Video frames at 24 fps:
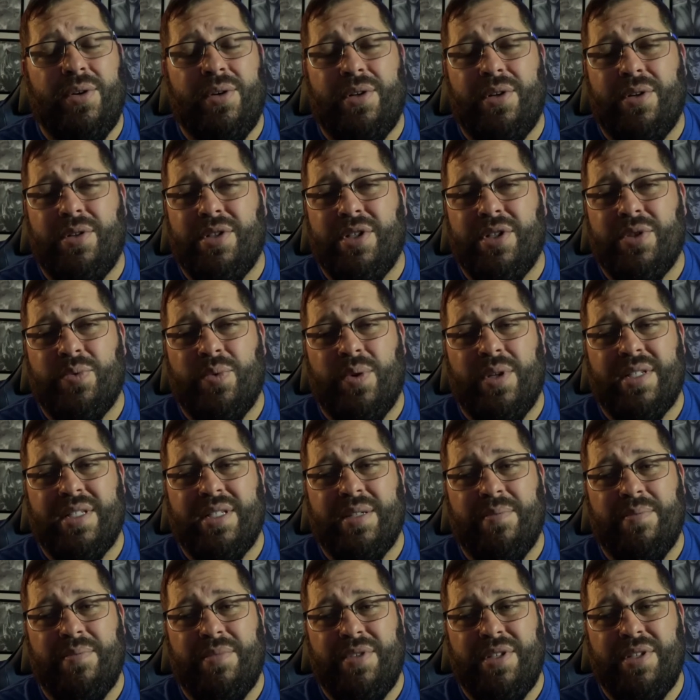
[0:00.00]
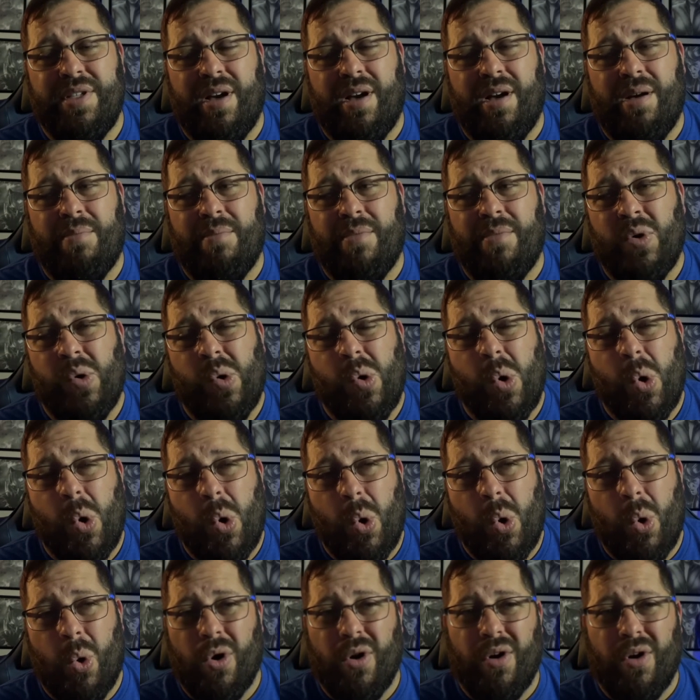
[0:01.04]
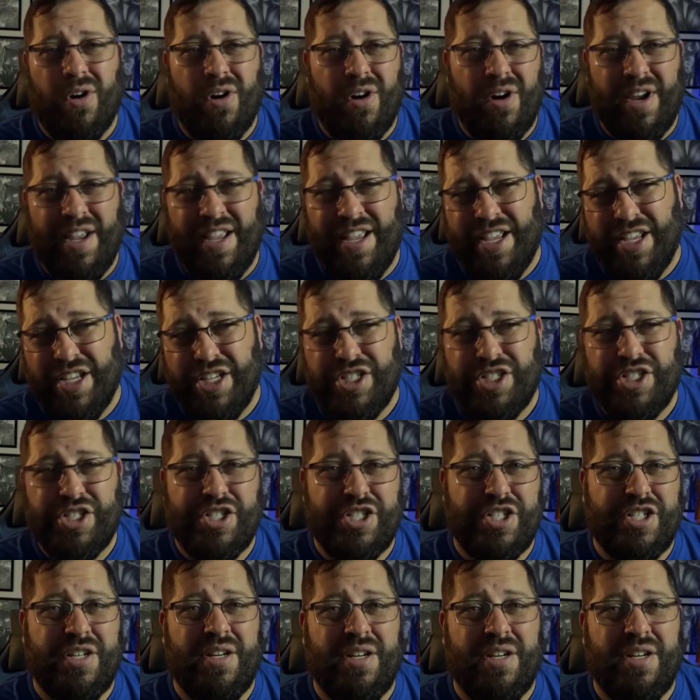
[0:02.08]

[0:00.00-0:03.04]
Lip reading: you just want some dumb, horror-ish